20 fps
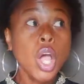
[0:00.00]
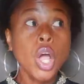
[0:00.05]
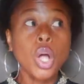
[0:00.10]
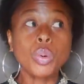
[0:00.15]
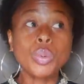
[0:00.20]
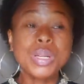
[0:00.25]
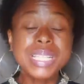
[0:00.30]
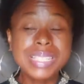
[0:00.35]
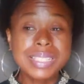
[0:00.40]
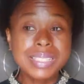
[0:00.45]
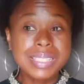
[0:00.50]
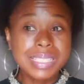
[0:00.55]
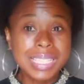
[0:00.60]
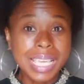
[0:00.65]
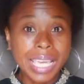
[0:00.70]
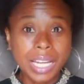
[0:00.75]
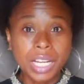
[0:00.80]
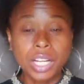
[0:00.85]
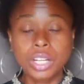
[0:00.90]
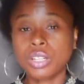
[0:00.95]
Are we
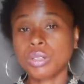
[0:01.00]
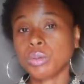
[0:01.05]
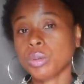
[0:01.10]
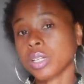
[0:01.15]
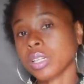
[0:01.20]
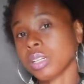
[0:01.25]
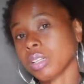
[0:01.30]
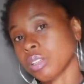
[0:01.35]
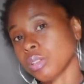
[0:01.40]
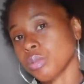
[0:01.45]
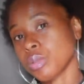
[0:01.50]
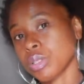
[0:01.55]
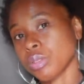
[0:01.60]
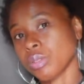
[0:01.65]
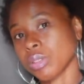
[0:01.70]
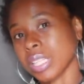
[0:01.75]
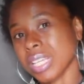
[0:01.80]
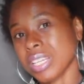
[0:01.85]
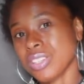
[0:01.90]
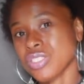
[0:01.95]
scared we're gonna lose a
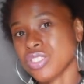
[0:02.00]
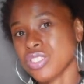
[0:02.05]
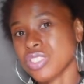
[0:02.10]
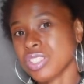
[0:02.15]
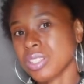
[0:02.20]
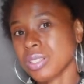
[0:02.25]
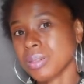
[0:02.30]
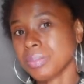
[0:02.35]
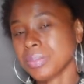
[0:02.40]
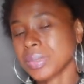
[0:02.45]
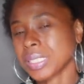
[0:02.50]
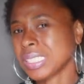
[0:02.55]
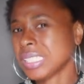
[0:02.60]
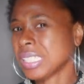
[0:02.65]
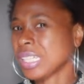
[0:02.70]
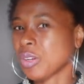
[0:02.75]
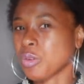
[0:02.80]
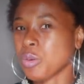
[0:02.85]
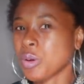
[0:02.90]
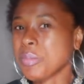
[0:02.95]
relationship?
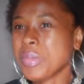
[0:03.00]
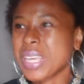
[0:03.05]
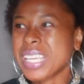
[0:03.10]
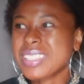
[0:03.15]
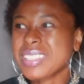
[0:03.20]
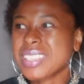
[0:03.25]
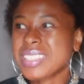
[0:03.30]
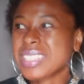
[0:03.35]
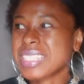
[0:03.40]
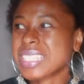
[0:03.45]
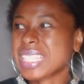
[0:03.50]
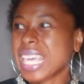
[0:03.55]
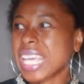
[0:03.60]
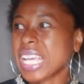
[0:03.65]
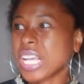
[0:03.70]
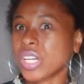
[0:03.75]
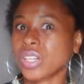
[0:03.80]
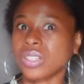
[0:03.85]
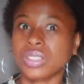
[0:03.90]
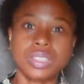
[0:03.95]
What makes us
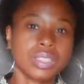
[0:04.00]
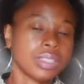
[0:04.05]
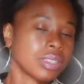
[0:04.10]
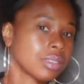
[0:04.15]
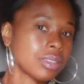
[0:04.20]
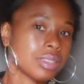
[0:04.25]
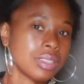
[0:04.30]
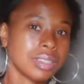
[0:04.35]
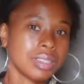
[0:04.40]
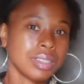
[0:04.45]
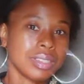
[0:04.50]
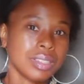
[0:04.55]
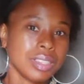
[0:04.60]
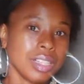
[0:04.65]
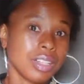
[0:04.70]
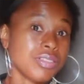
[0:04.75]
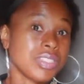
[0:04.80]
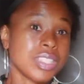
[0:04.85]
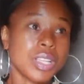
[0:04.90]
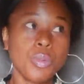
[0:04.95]
scared
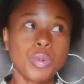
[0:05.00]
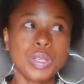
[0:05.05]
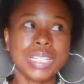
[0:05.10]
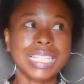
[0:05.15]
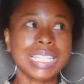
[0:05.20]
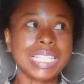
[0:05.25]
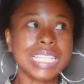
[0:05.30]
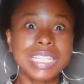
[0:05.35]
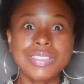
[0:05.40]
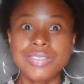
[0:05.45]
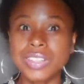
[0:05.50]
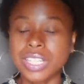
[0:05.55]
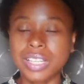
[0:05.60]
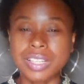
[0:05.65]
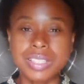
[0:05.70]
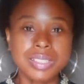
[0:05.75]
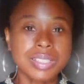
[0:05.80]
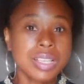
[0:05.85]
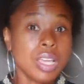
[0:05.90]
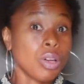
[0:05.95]
of someone leaving
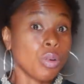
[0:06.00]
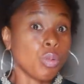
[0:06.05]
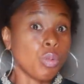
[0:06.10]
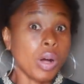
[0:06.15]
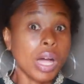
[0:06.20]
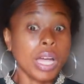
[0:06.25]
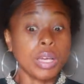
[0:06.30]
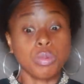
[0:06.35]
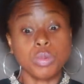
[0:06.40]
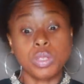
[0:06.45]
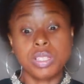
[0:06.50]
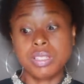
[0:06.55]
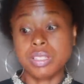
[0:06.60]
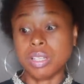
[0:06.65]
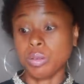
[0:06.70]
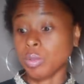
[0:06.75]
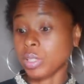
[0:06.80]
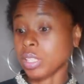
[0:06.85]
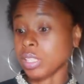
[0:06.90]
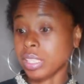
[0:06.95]
us? Why would
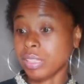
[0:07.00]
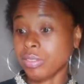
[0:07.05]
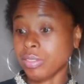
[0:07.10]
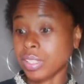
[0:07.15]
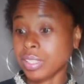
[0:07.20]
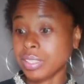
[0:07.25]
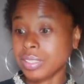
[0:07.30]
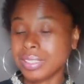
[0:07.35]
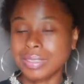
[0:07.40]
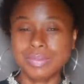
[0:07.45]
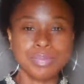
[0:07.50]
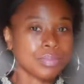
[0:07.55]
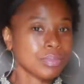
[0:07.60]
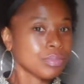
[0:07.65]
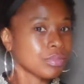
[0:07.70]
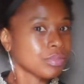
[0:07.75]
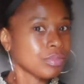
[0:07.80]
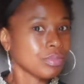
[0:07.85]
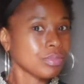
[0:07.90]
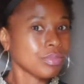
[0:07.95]
someone leave us?
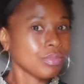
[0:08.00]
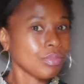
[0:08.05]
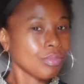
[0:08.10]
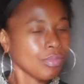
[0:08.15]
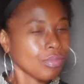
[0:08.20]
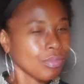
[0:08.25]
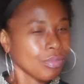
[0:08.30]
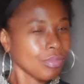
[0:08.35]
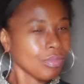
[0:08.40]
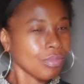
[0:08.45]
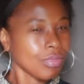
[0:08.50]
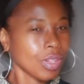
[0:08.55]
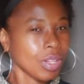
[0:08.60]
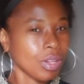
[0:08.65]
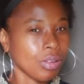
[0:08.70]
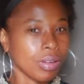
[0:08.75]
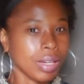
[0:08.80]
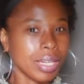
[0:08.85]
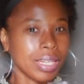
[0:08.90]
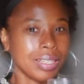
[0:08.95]

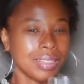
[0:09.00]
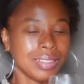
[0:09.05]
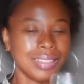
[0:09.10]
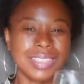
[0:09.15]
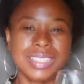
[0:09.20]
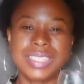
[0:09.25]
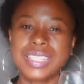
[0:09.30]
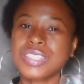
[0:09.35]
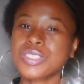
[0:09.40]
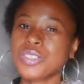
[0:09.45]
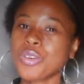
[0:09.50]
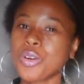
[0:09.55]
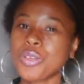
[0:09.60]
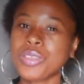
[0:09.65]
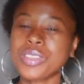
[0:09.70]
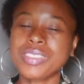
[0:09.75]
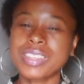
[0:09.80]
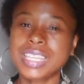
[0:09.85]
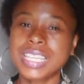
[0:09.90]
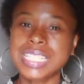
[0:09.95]
Right? These are
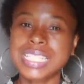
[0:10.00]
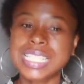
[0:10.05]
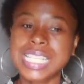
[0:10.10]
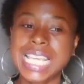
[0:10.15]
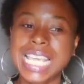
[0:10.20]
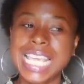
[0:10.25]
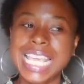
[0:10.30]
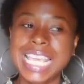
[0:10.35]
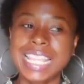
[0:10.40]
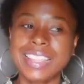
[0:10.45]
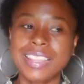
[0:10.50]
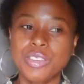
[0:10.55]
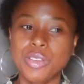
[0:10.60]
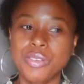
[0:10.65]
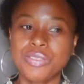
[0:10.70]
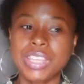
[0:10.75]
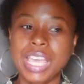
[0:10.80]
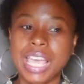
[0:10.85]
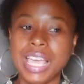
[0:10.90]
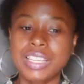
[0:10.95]
all the things that you
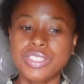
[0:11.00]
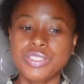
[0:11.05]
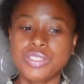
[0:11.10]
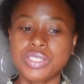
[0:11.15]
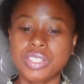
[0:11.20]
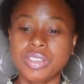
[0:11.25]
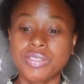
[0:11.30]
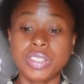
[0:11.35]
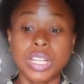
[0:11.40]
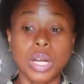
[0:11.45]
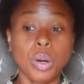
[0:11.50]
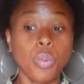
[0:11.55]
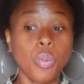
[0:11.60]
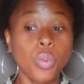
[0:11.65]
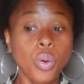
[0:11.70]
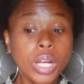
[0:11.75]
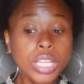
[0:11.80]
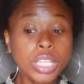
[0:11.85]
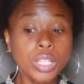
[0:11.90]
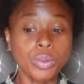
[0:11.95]
have to ask yourself that I
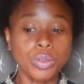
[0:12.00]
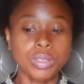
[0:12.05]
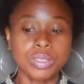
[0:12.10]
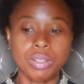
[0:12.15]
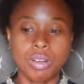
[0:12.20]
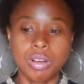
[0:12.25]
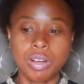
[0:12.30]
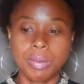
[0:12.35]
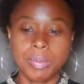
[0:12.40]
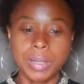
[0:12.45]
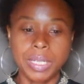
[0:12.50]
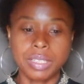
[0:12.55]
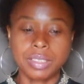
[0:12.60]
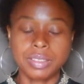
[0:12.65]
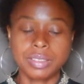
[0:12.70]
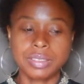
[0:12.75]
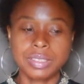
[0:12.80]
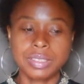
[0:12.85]
want you to talk about.